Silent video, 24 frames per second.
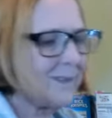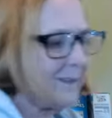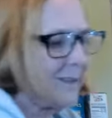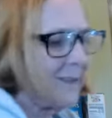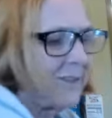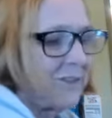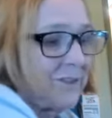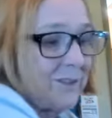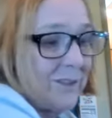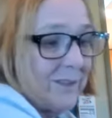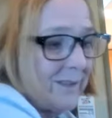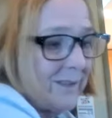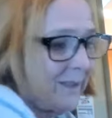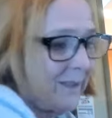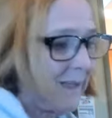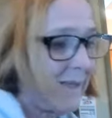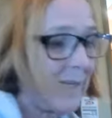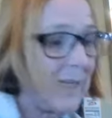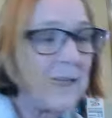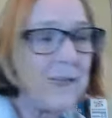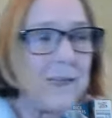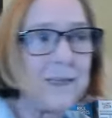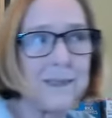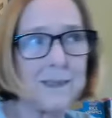let's just say
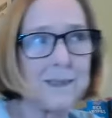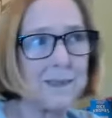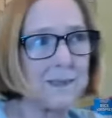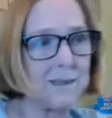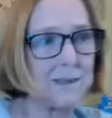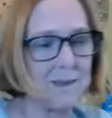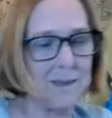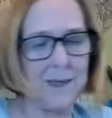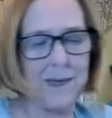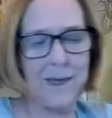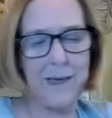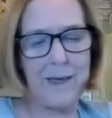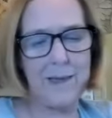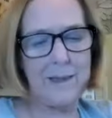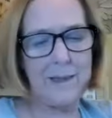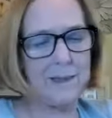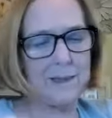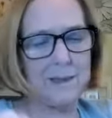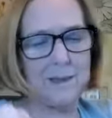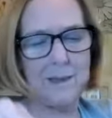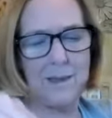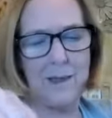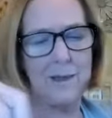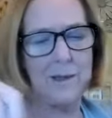at least 800
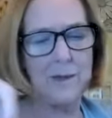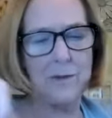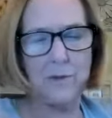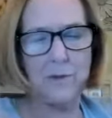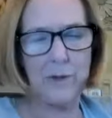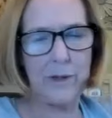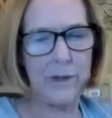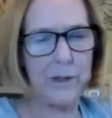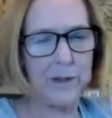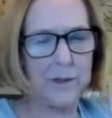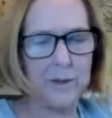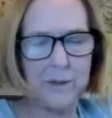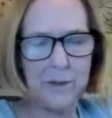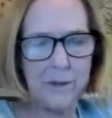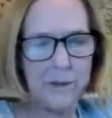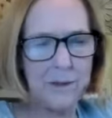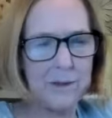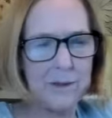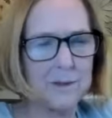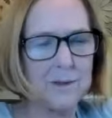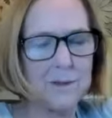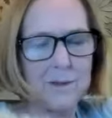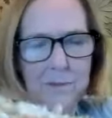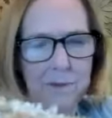to 900
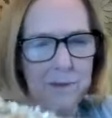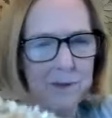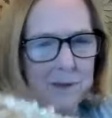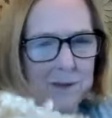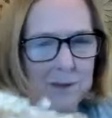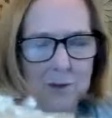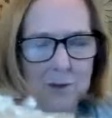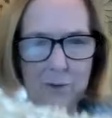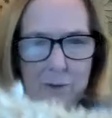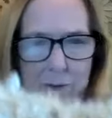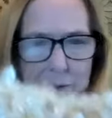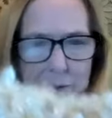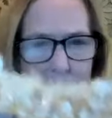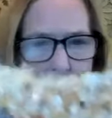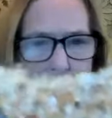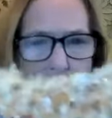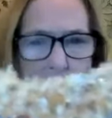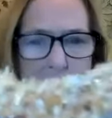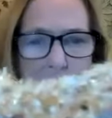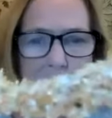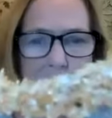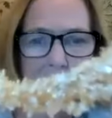carats of citrine.